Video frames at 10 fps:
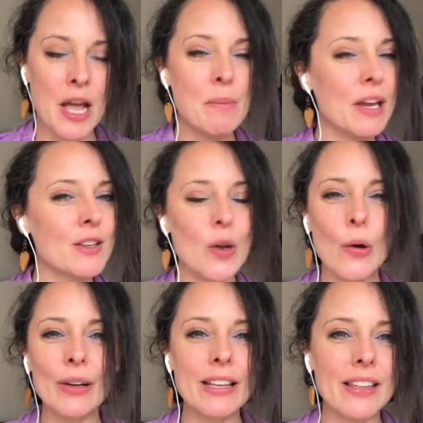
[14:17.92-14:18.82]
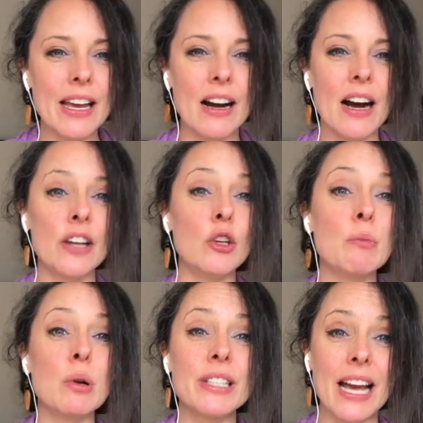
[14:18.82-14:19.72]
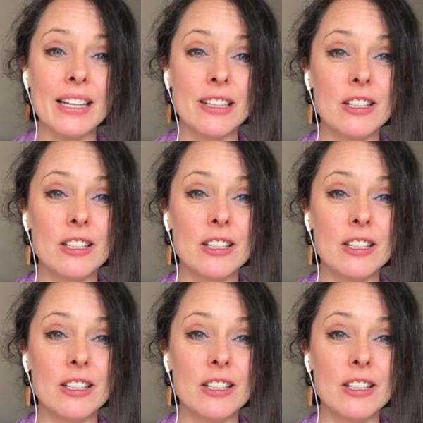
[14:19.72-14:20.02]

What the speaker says: Because only there are you protected